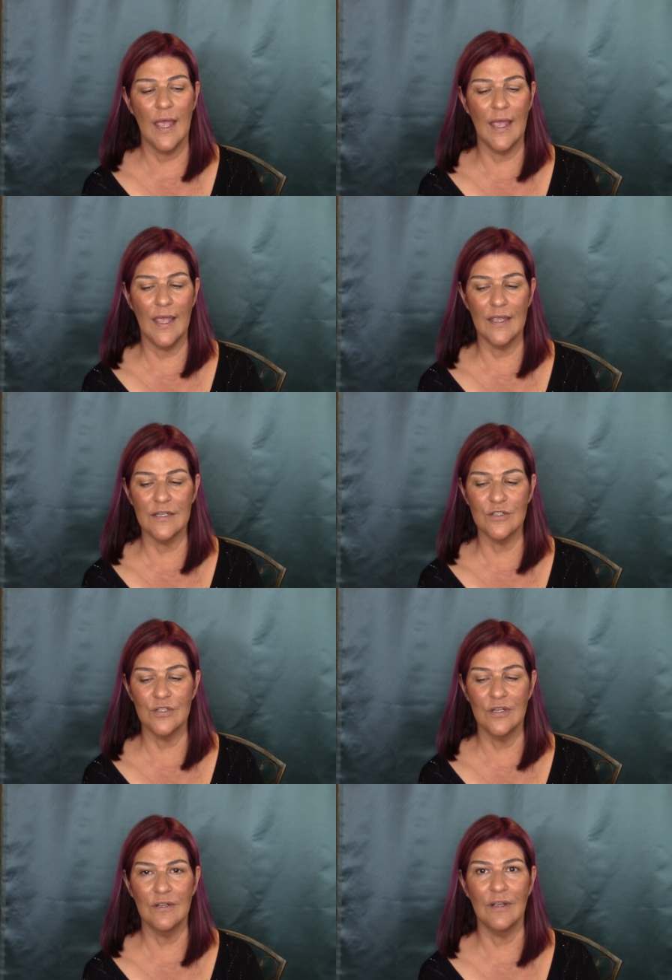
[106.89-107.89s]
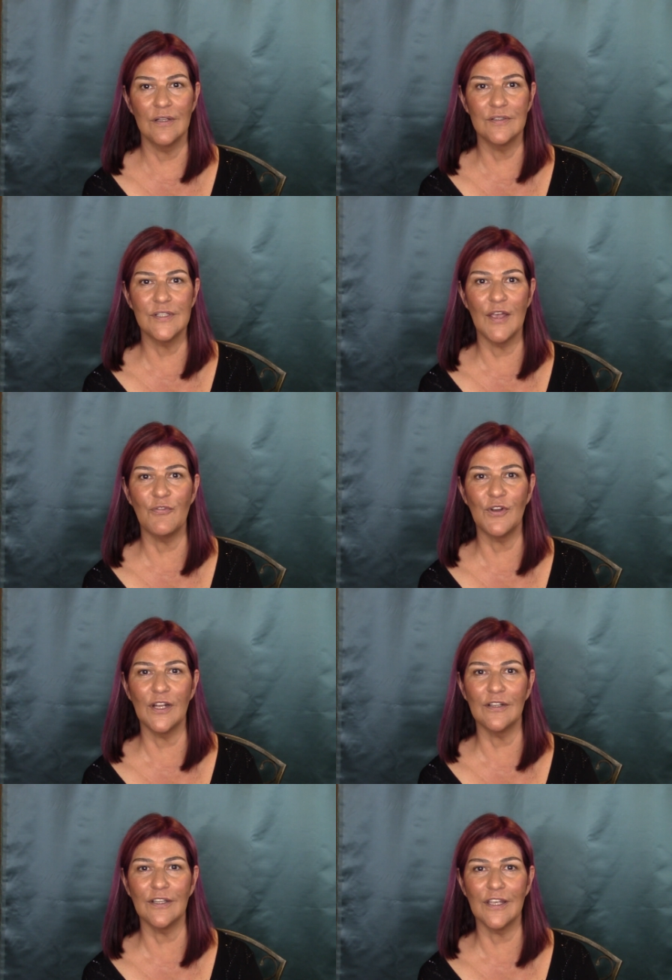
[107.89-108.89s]
and
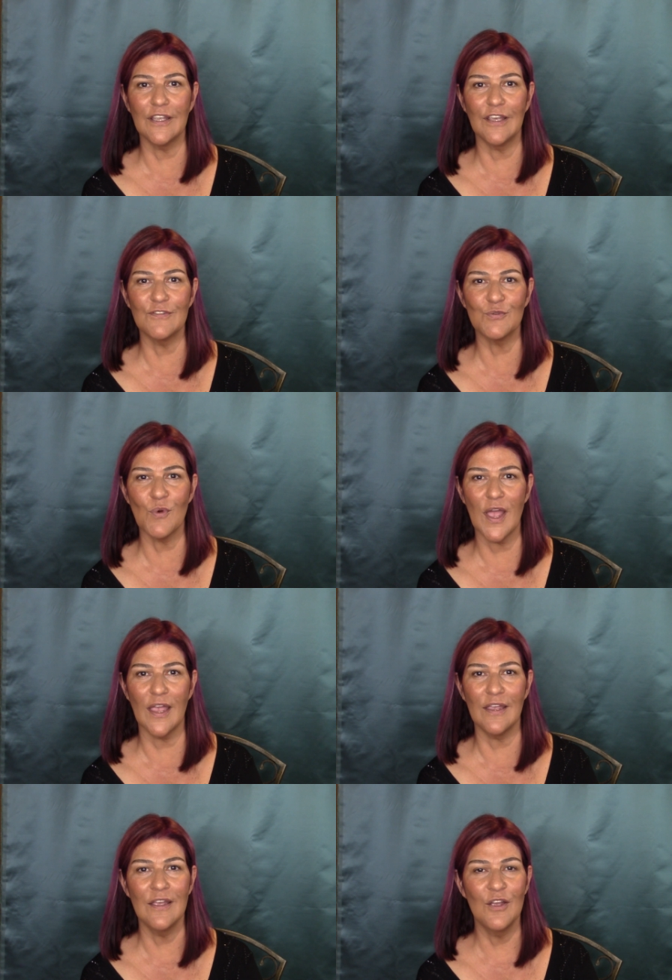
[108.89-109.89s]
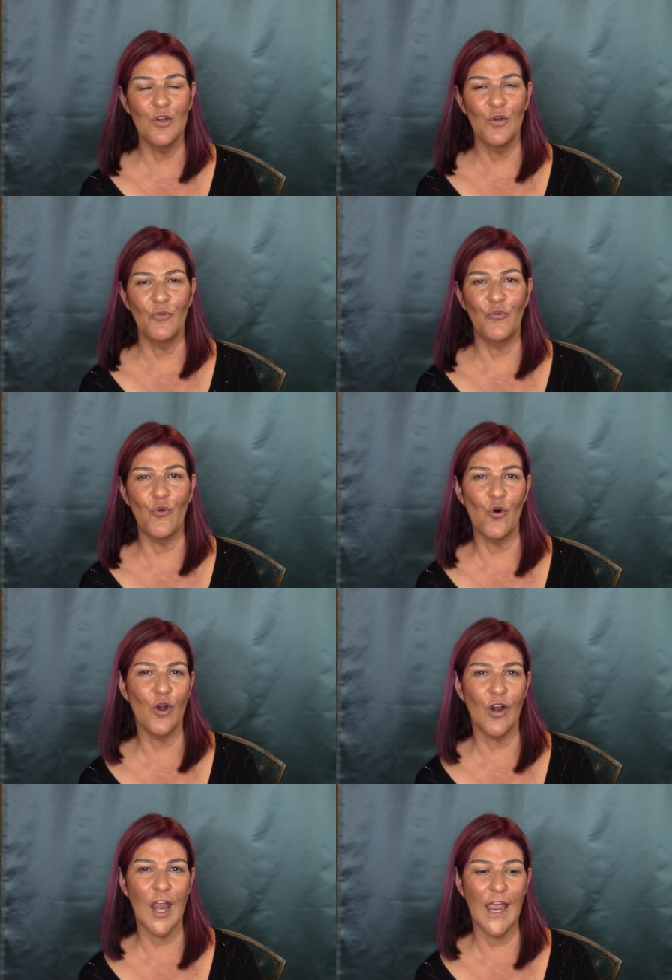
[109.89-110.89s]
definitely gives way
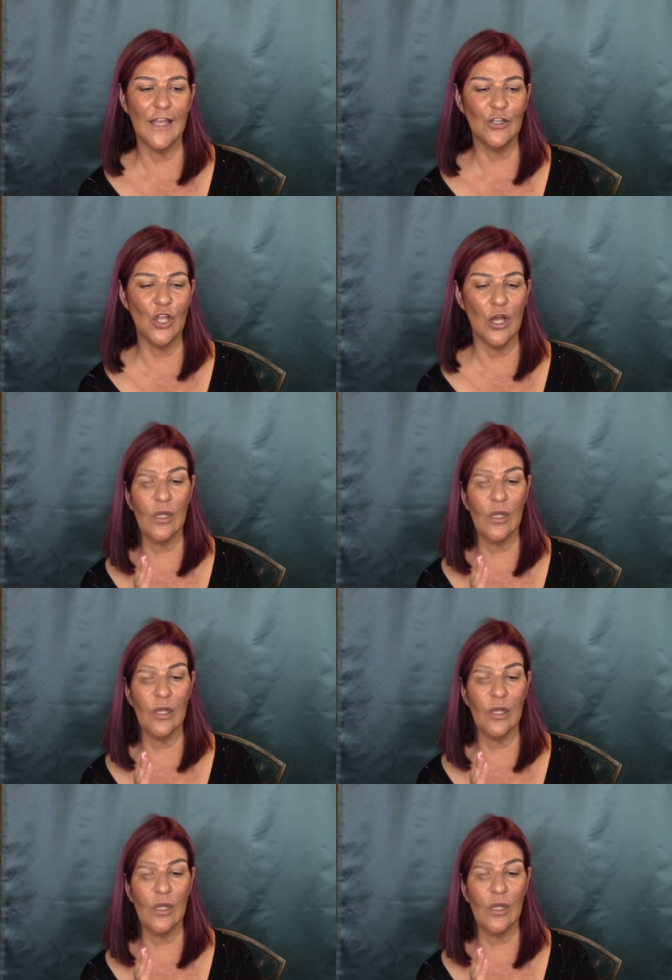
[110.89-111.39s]
for a look.